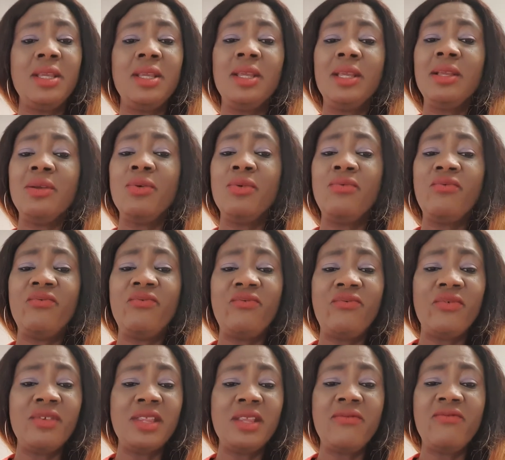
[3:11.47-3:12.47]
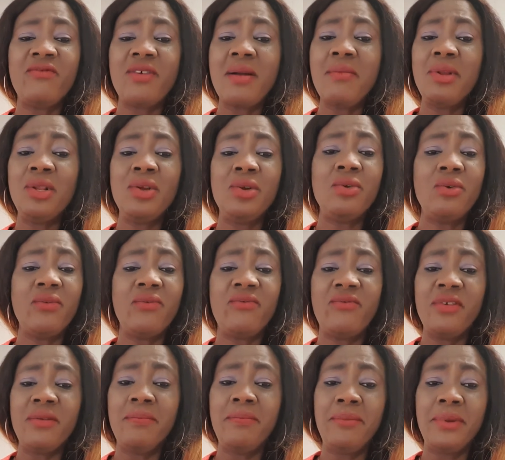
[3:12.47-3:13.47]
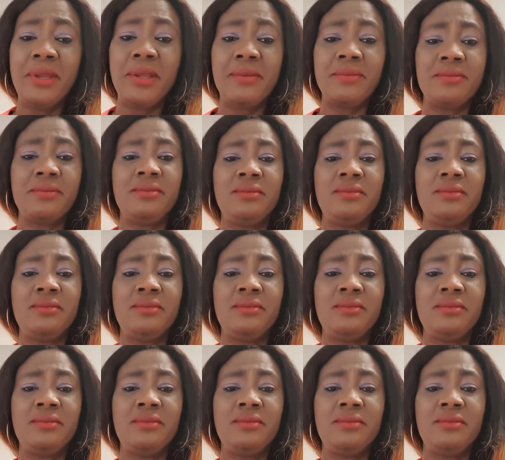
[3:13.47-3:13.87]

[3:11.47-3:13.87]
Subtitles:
it go the family go feel pain.